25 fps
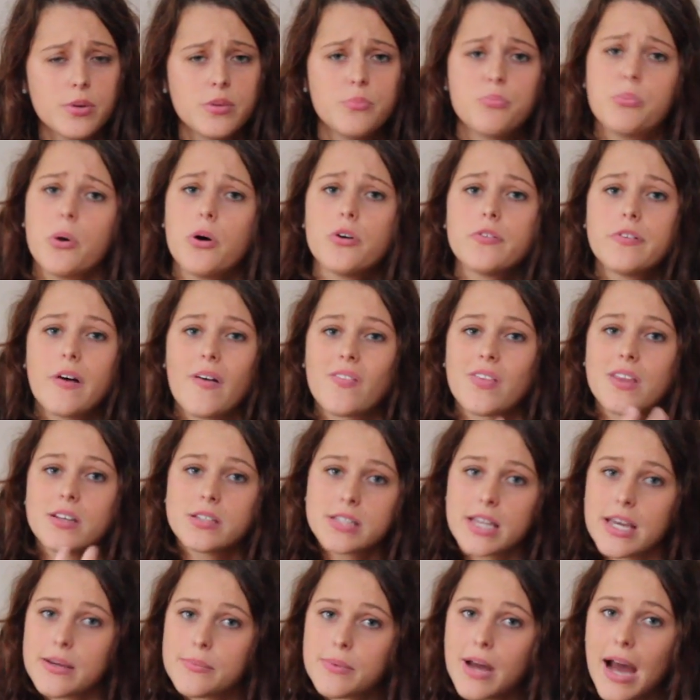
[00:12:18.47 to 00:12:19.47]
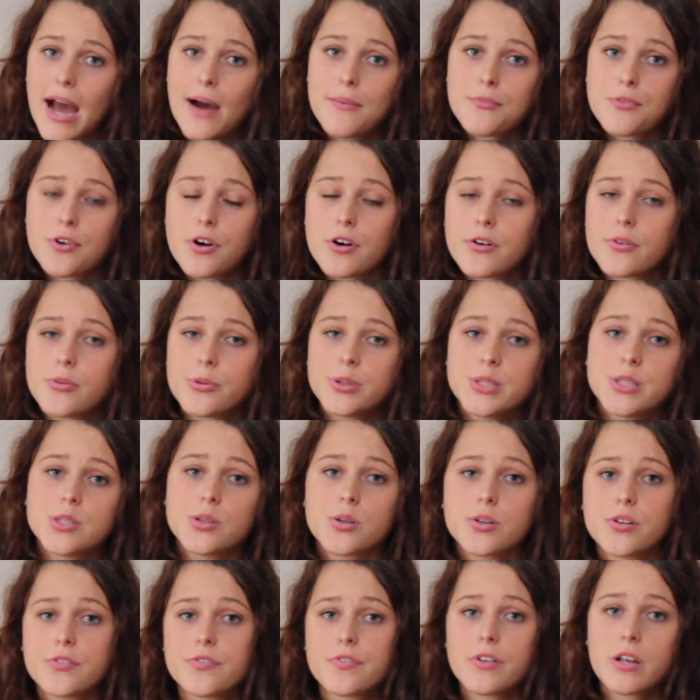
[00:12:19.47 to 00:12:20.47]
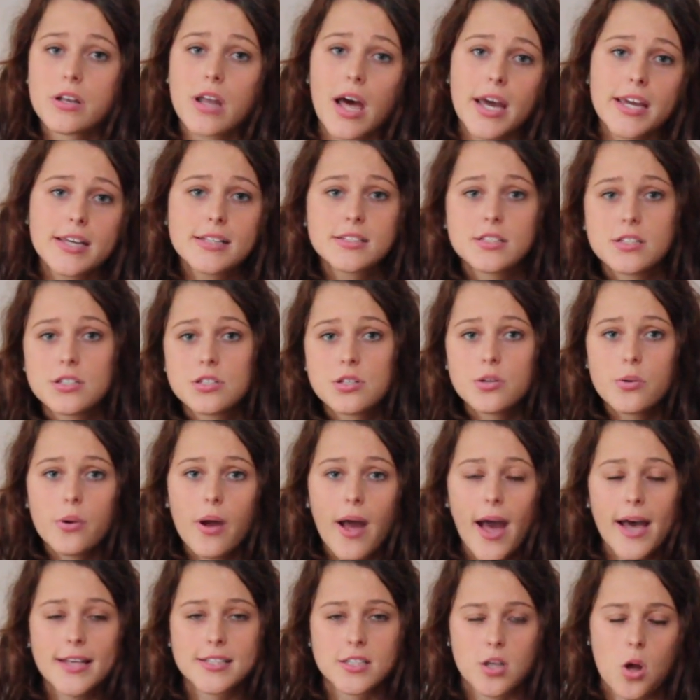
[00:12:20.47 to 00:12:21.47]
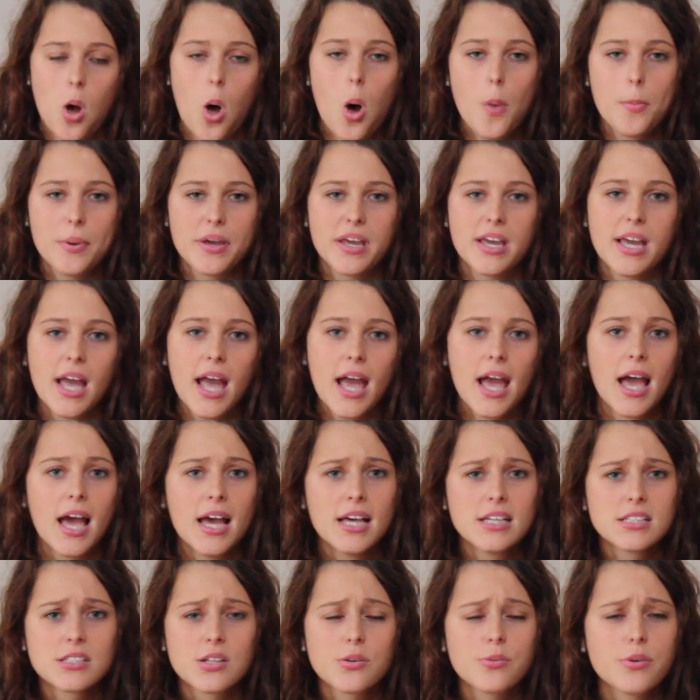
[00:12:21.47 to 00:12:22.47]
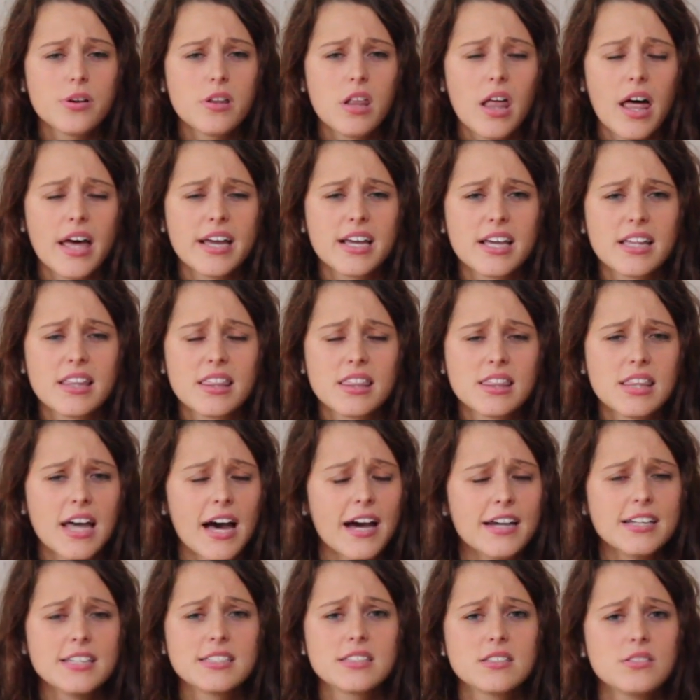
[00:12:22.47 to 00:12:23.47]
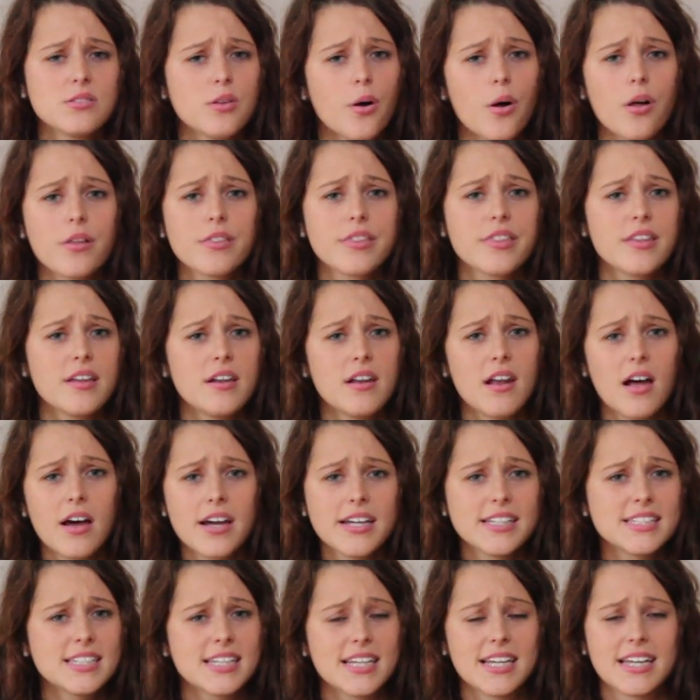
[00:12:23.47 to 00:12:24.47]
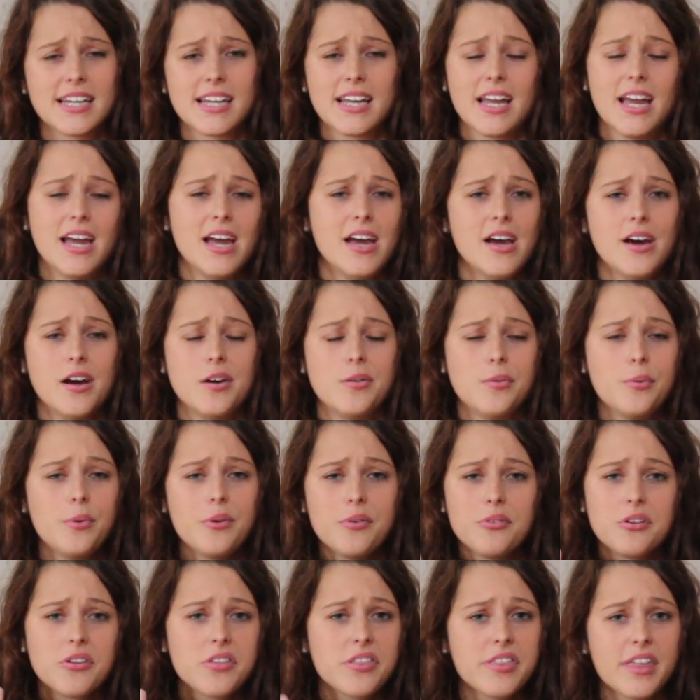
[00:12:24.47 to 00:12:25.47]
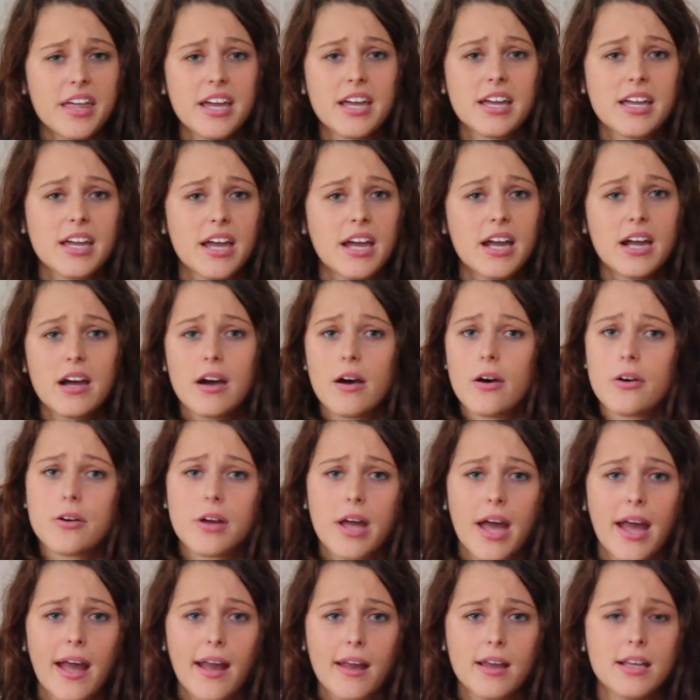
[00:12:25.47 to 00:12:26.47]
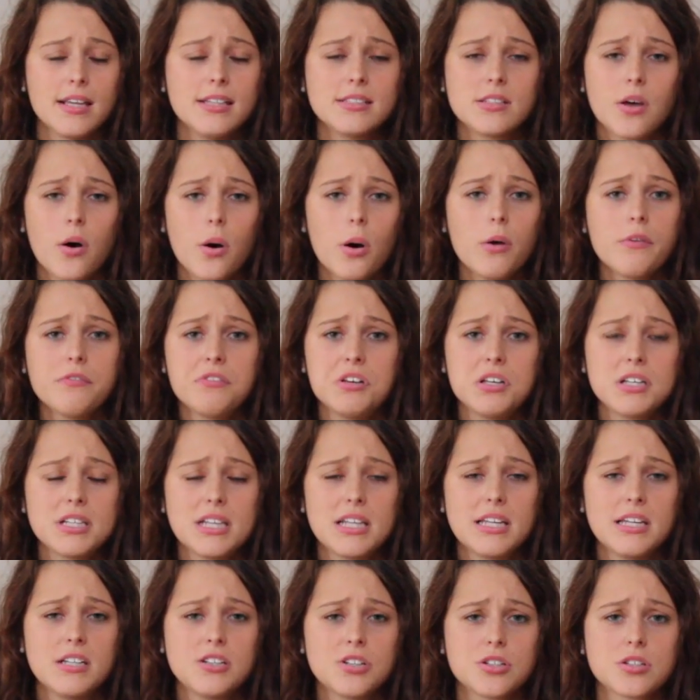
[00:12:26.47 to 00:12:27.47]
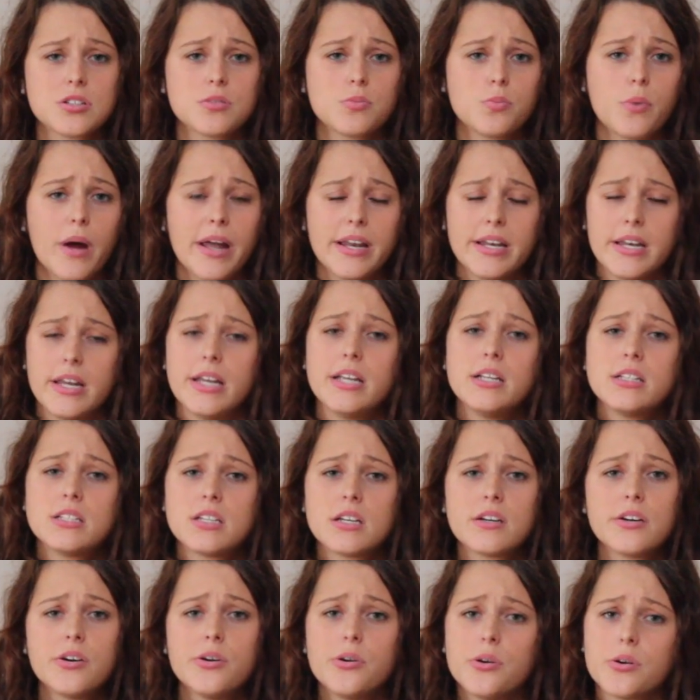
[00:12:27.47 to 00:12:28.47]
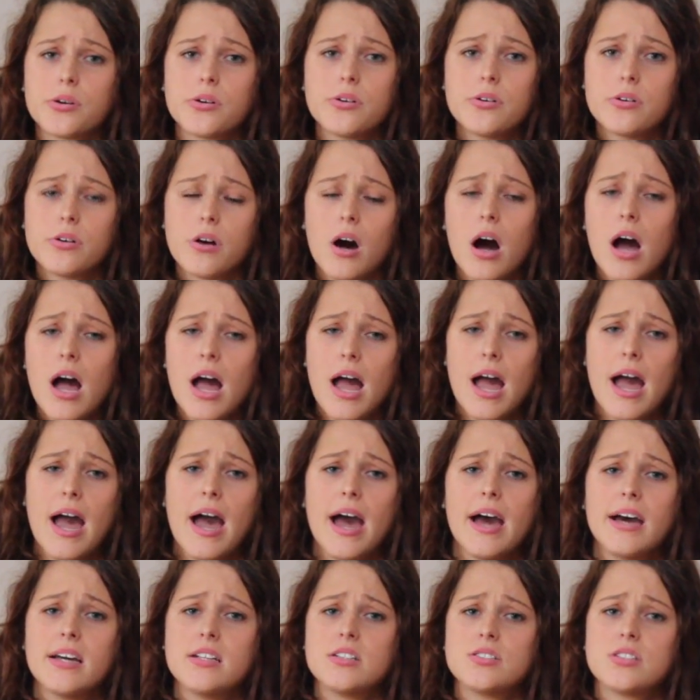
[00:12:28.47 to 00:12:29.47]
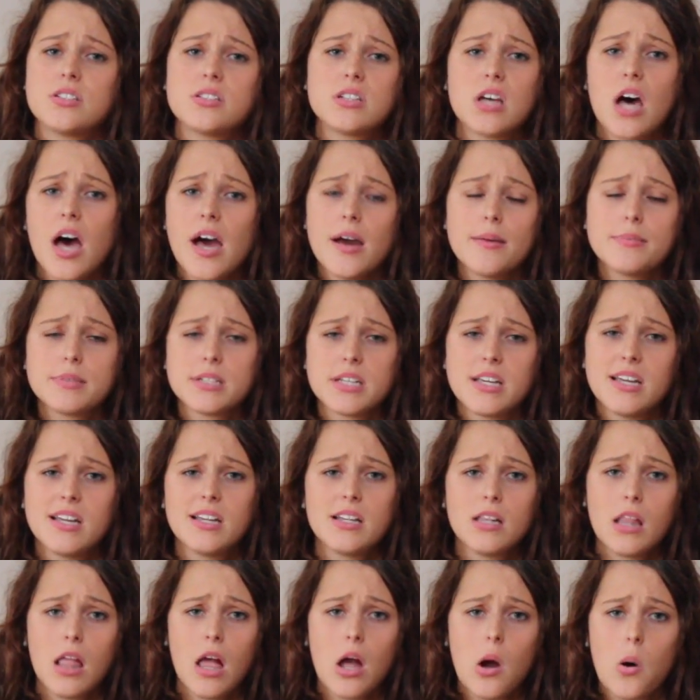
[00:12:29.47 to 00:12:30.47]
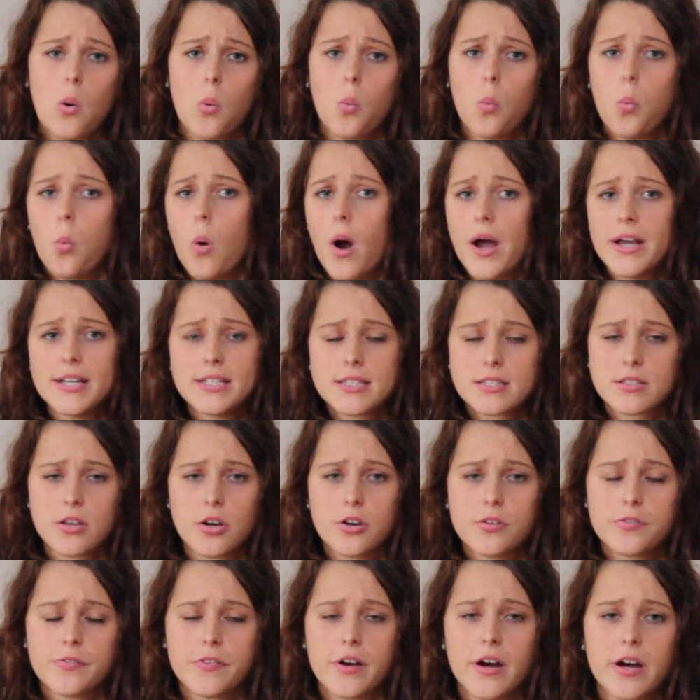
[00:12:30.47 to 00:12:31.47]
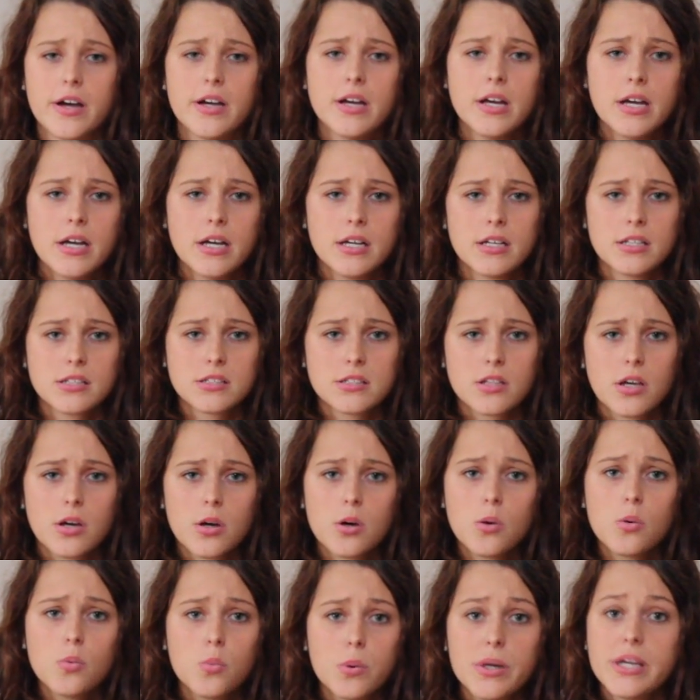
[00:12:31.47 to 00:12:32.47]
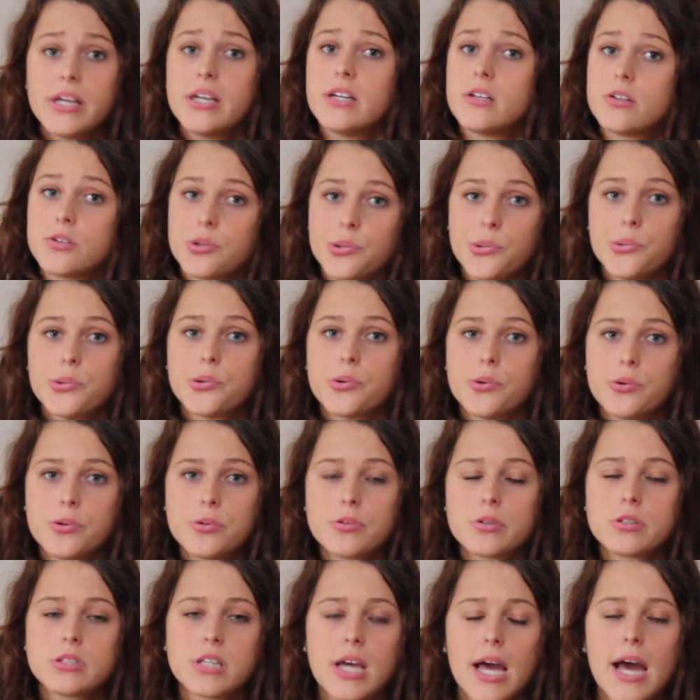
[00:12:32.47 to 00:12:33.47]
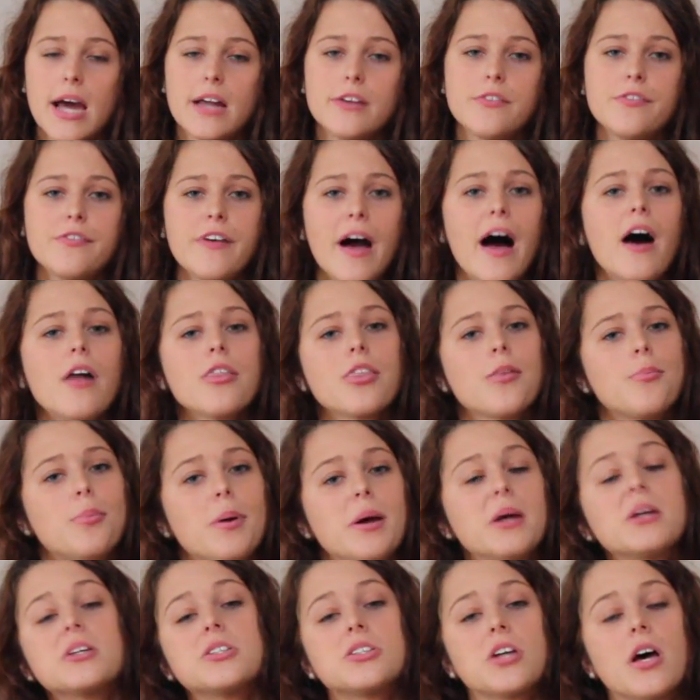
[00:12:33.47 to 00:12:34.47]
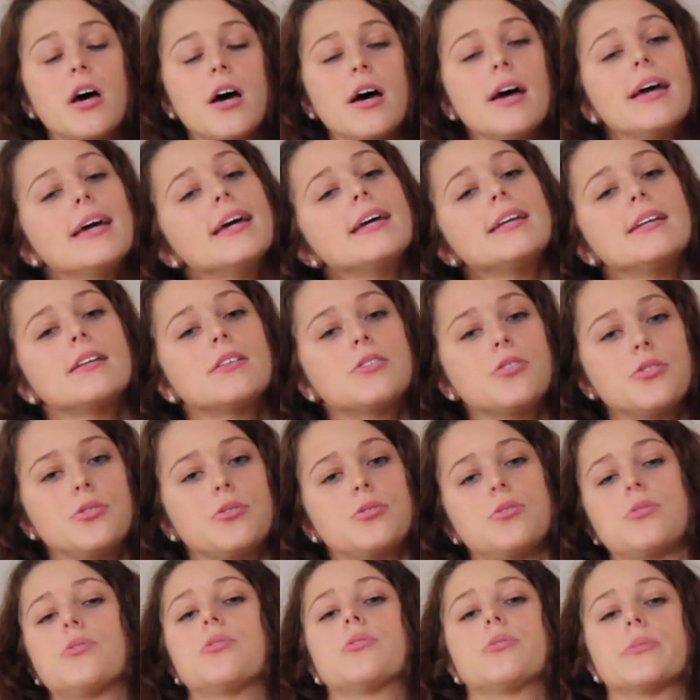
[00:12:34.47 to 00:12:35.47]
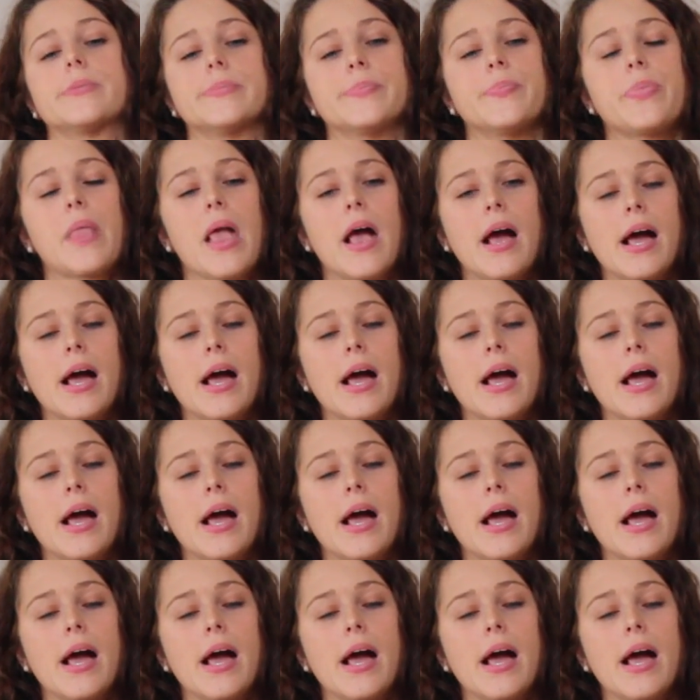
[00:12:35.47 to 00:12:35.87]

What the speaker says: We both have the same camera and we sort of like to do it as a hobby. So we're like, that is not the lighting. We were thinking, okay, he's obviously just went into Google and typed in white sofa. So we Googled and found the picture in Google.